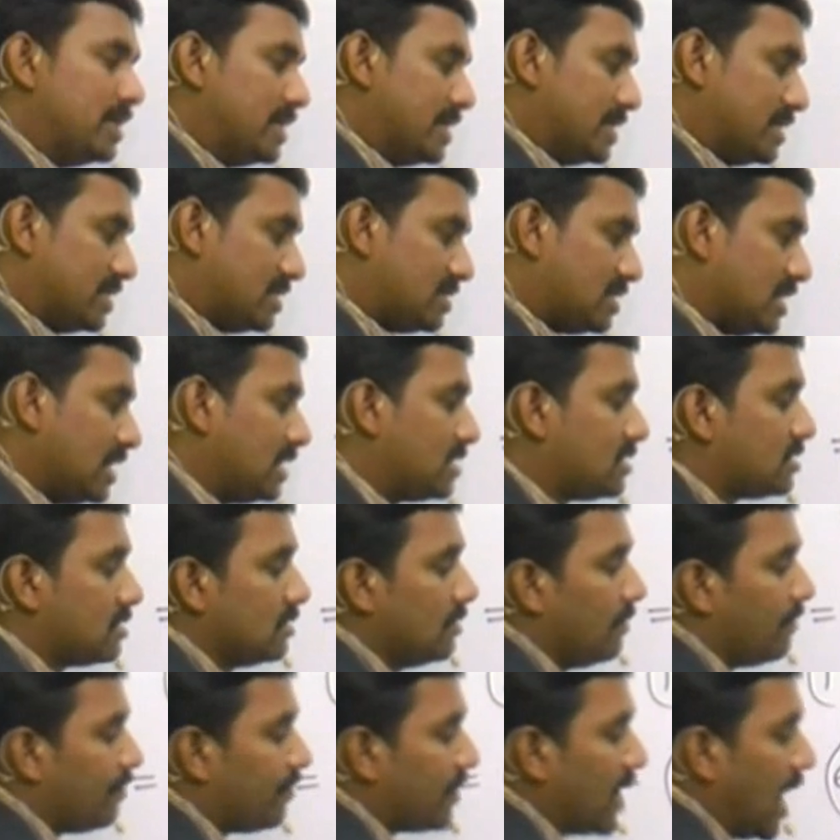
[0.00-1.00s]
6
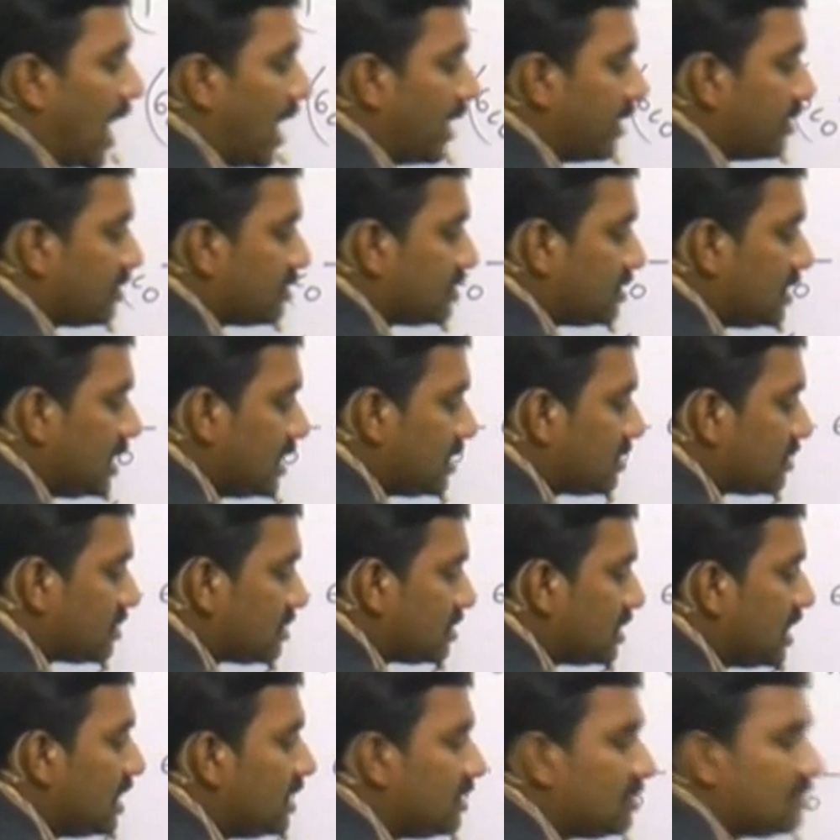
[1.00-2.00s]
and
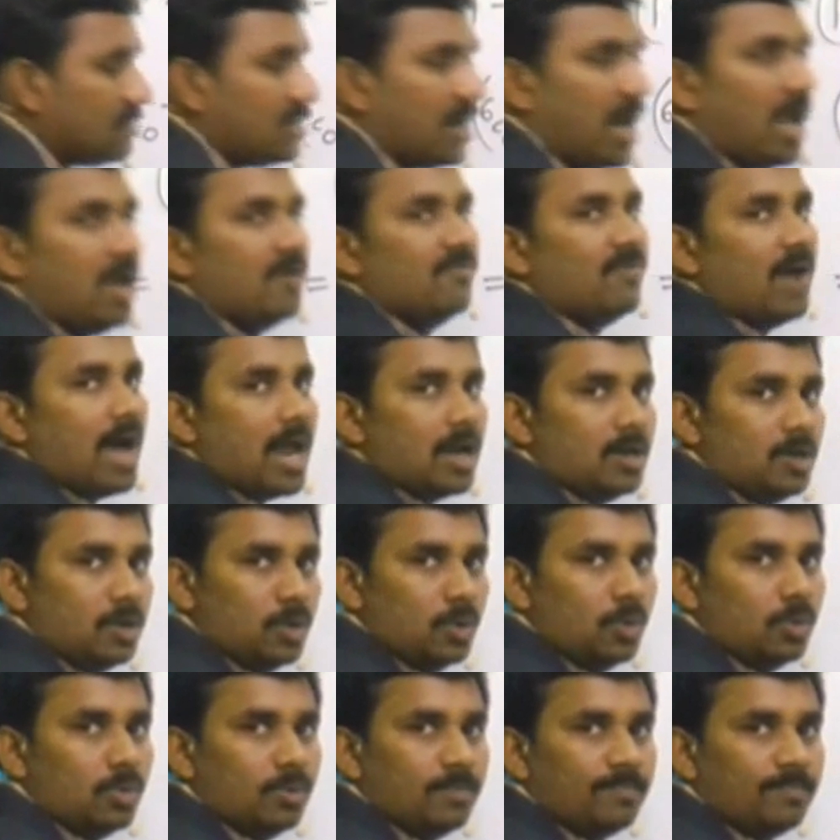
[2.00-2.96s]
6c3 value